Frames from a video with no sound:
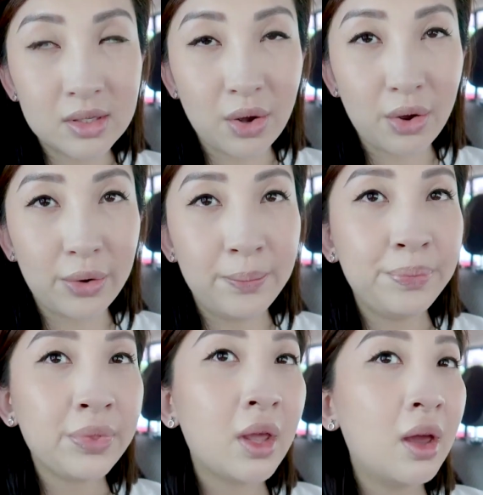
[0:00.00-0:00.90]
So
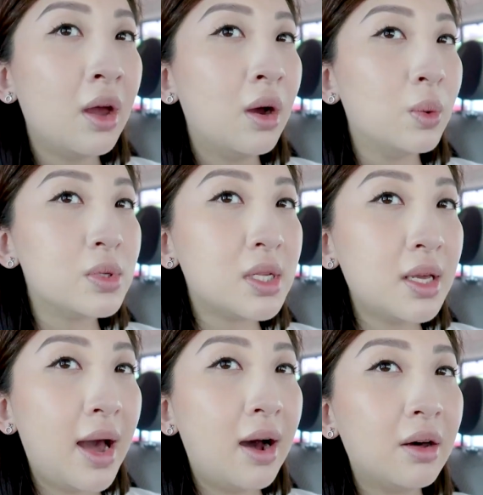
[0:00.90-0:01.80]
we'll
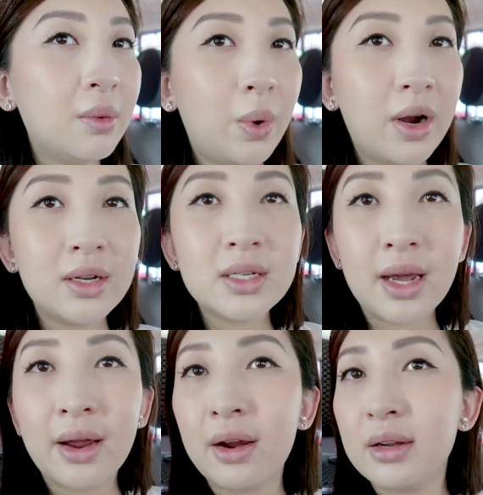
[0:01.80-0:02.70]
see how wear and
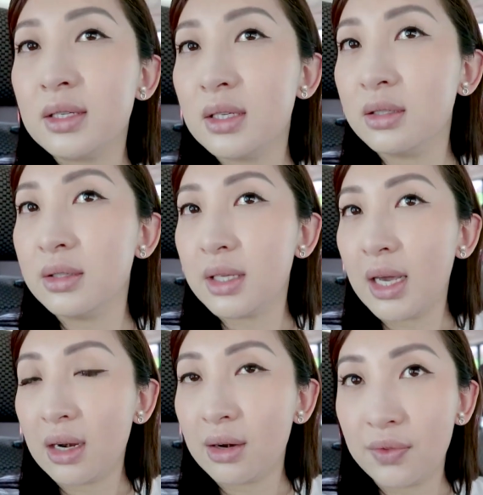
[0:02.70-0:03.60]
tear until
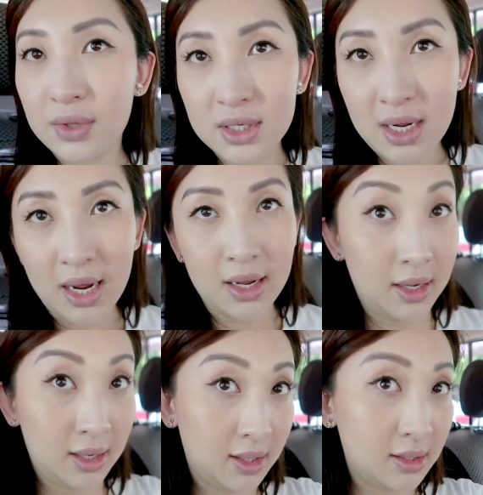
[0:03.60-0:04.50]
the end of the day.
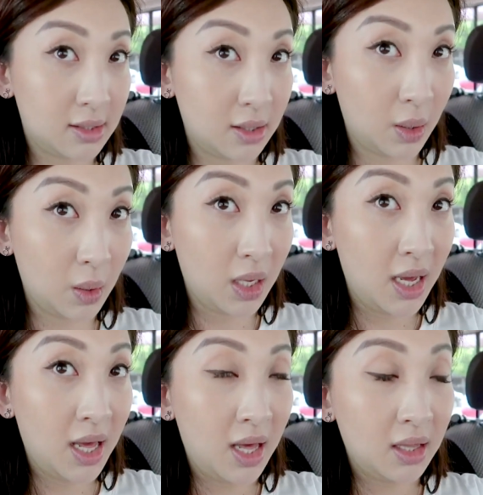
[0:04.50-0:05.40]
So
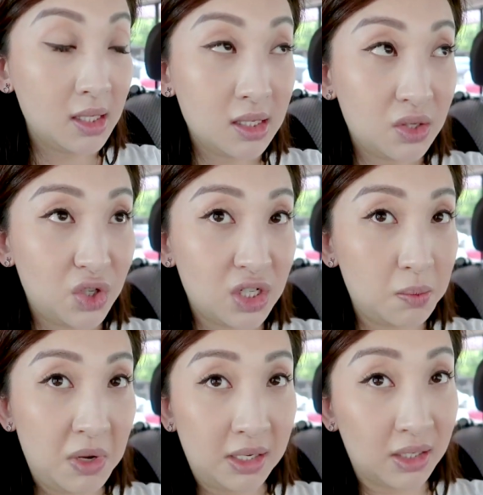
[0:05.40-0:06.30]
this has
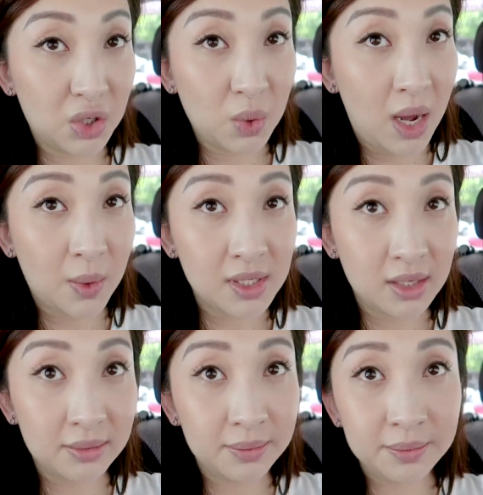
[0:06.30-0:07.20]
just been like 2 hours
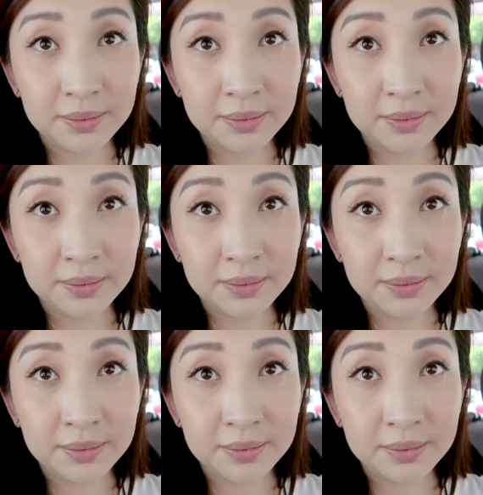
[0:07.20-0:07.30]
in.